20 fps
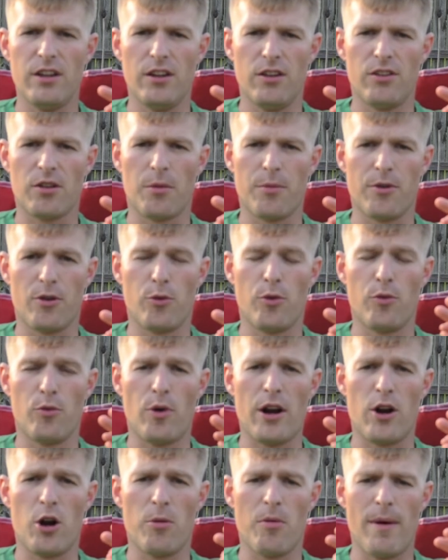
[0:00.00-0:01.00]
something to
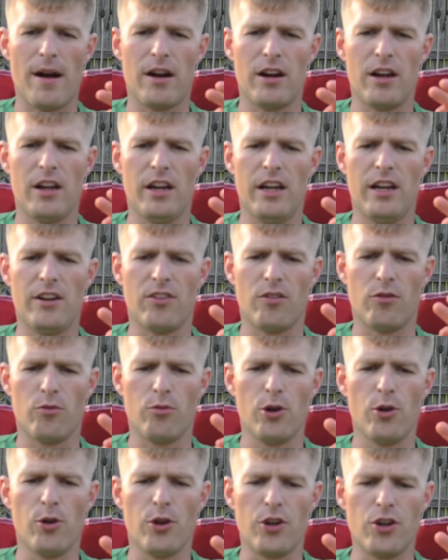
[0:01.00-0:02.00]
write home about. It's a
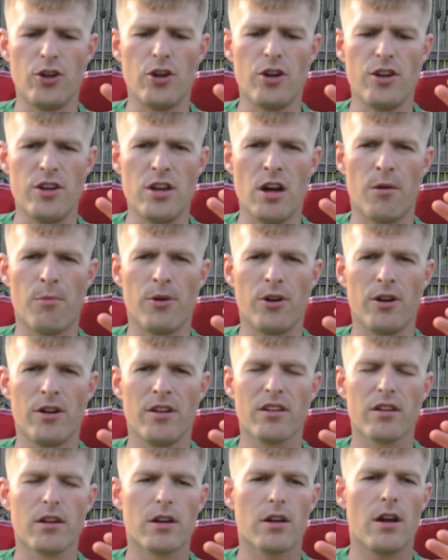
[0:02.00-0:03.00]
really good number.
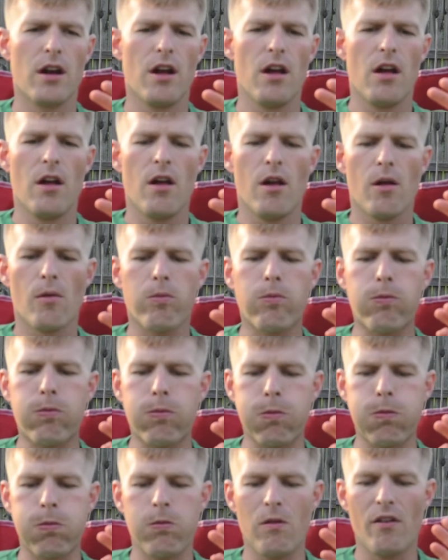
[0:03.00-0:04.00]

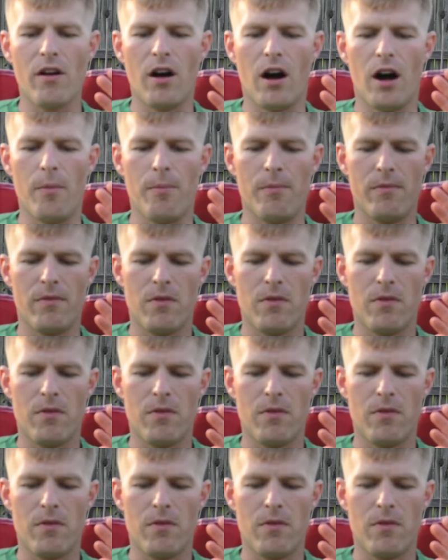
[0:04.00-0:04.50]
Oh